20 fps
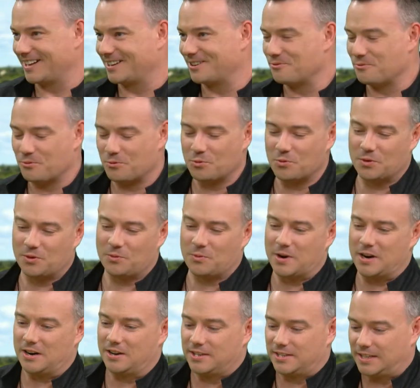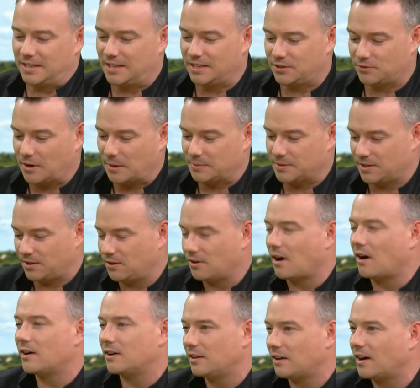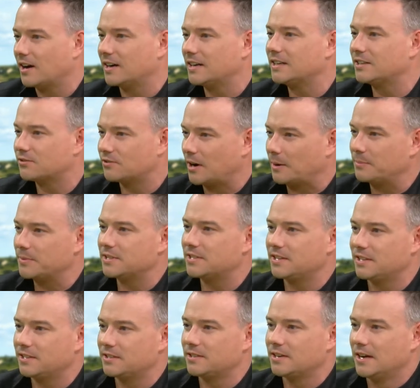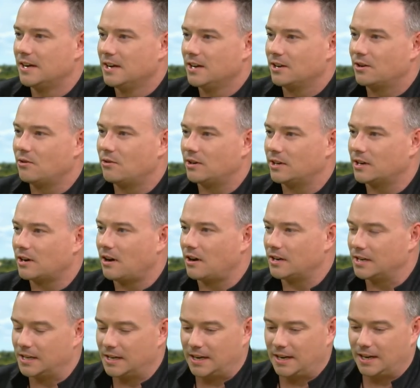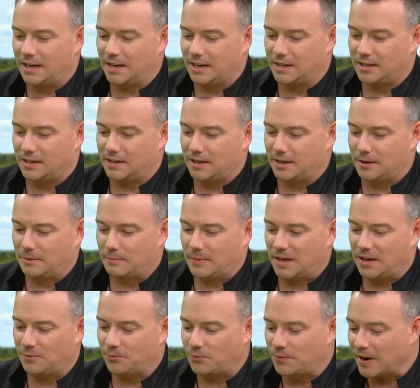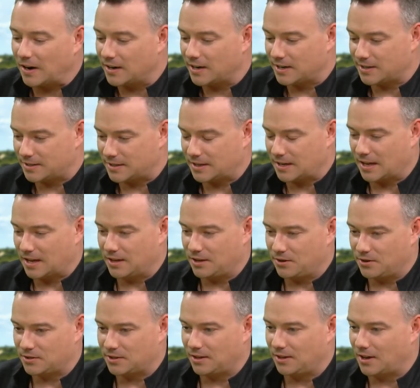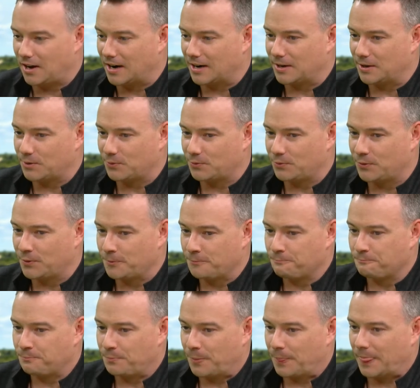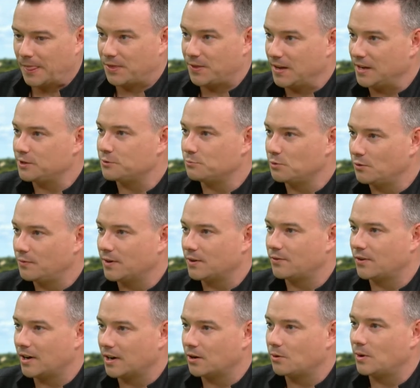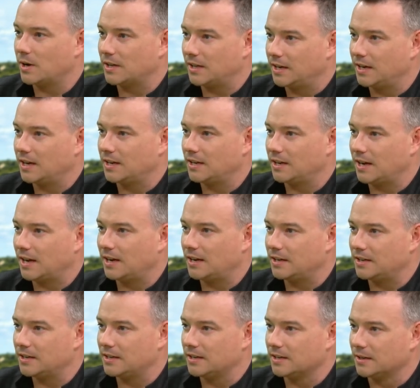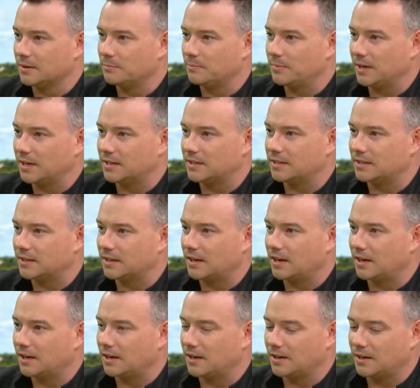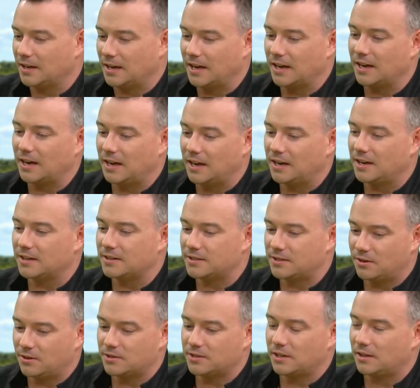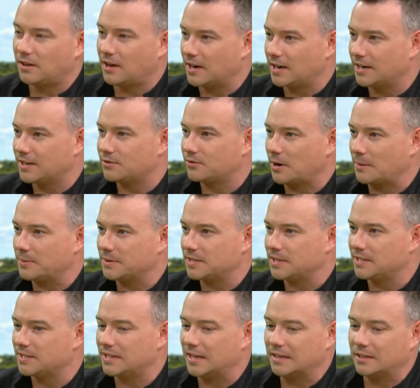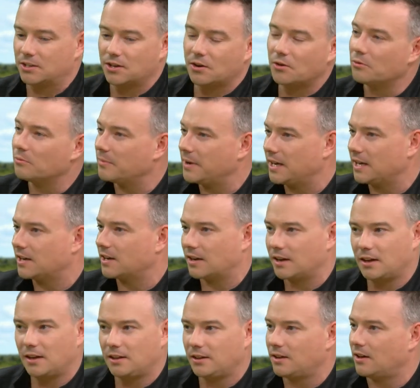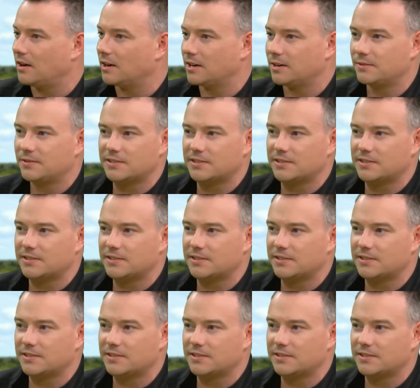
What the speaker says: Like, where is the discrepancy? There are a lot of discrepancies going on. And in fairness, there's a lot of things moving very quickly, but there's a lot of discrepancies that don't make a lot